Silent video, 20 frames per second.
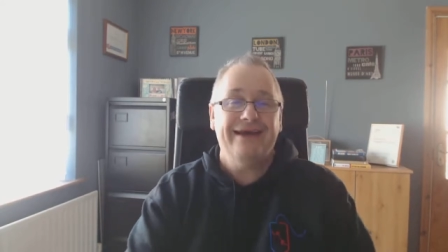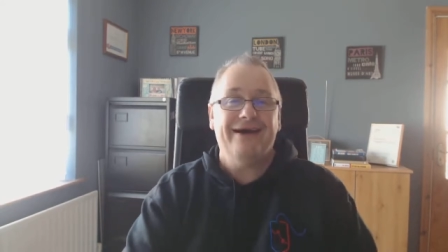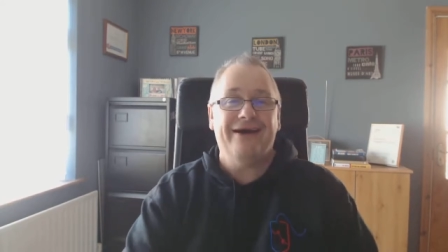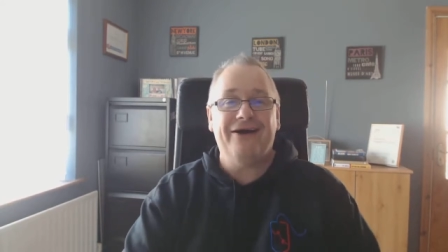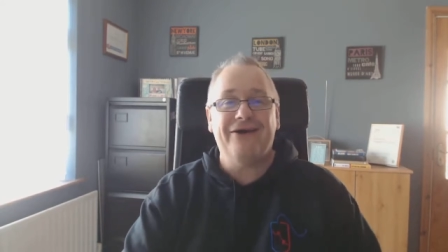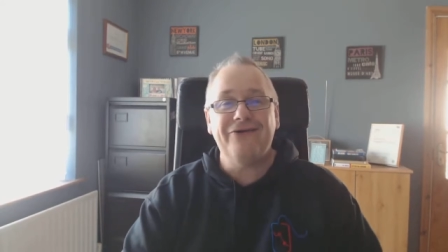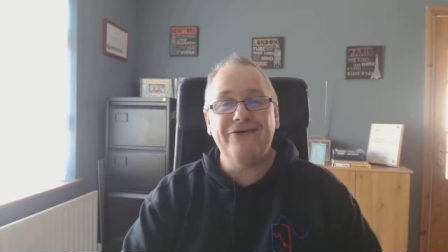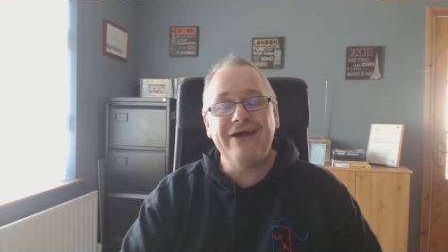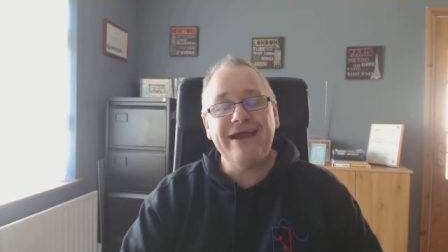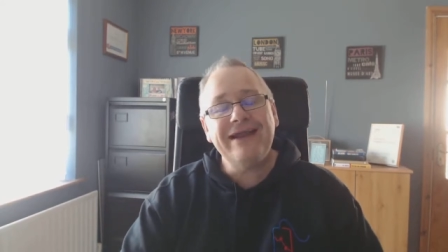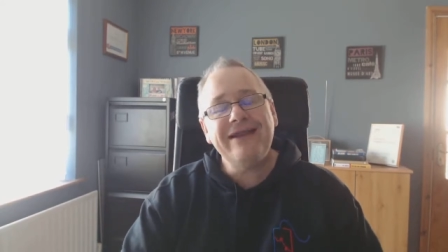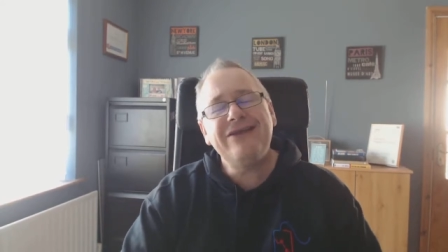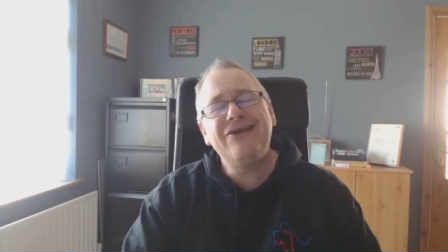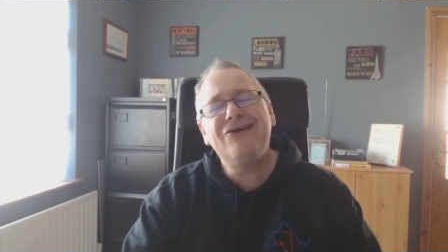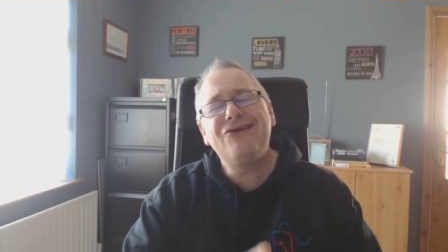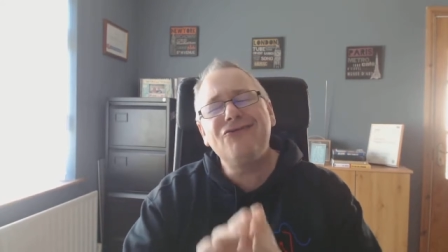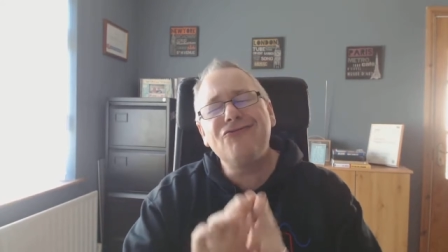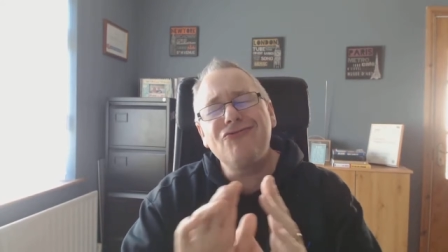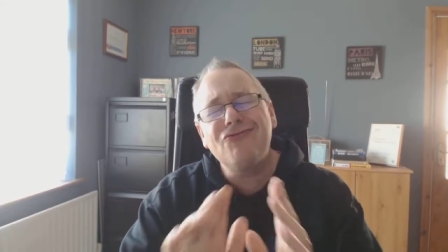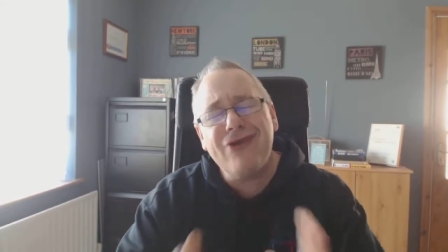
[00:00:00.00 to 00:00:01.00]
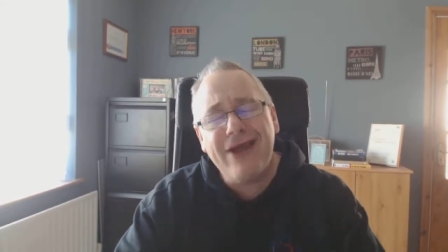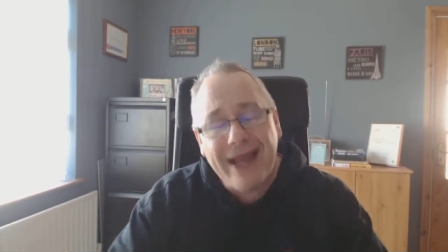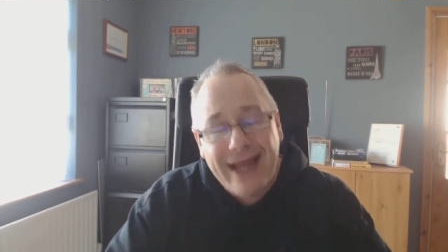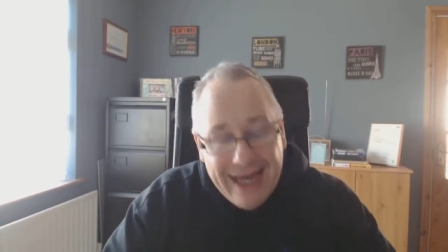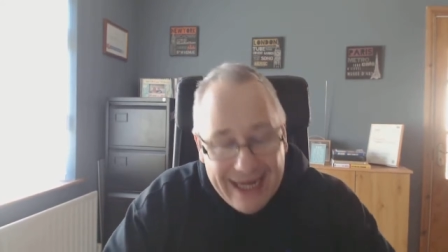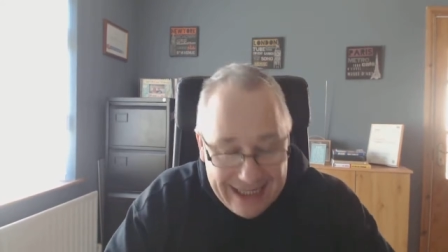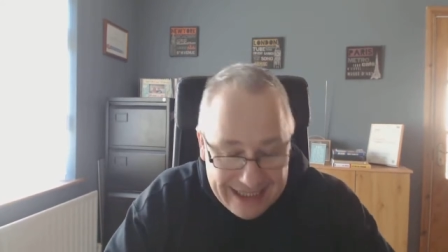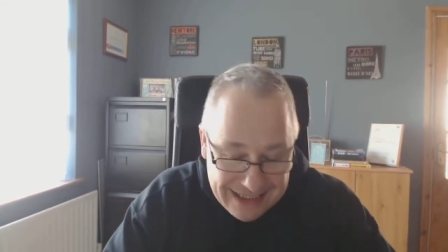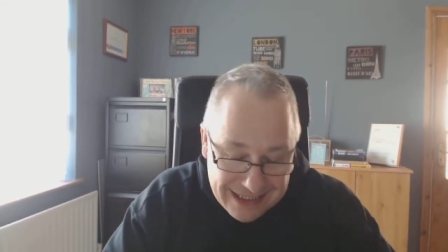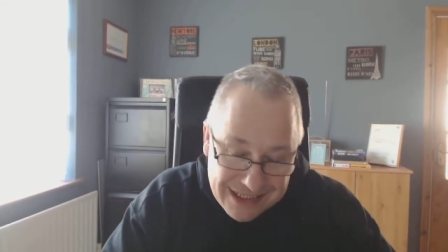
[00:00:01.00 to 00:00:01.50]
All right.
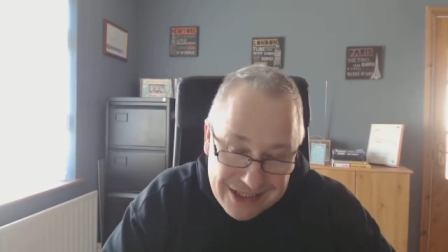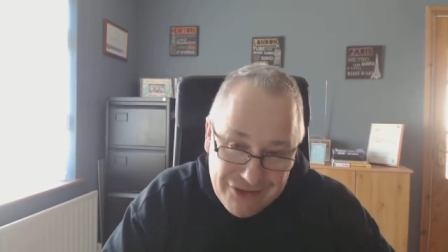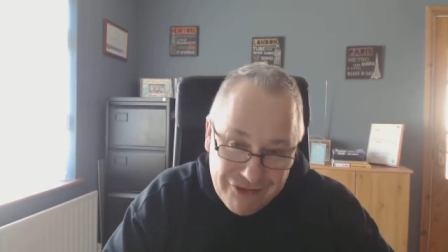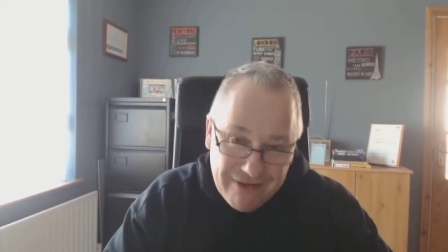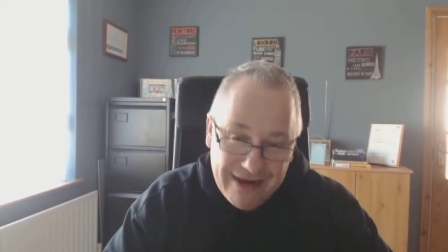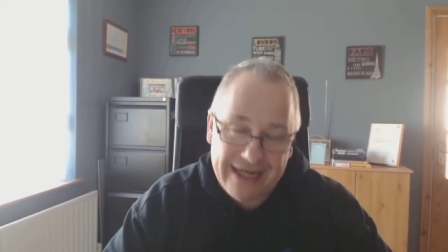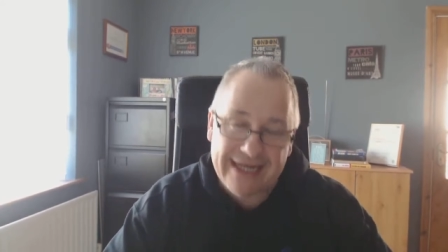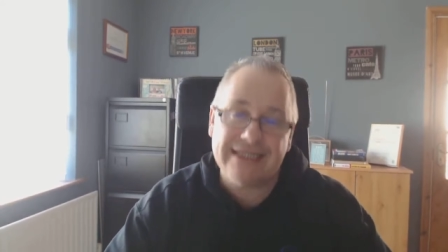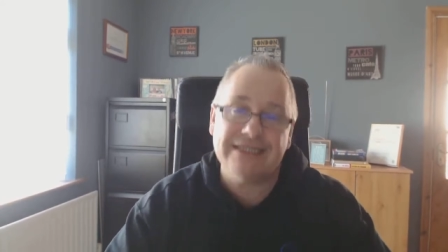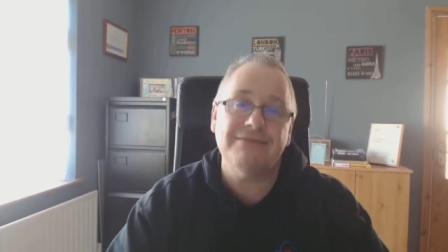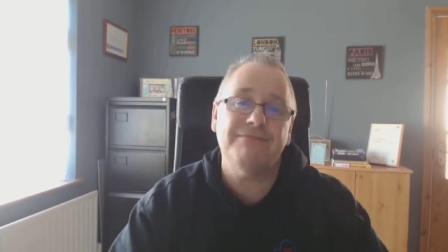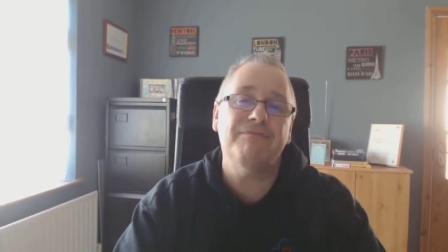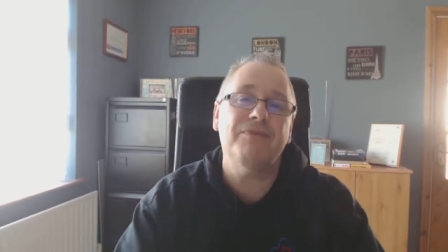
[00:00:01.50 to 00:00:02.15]
Great. Great.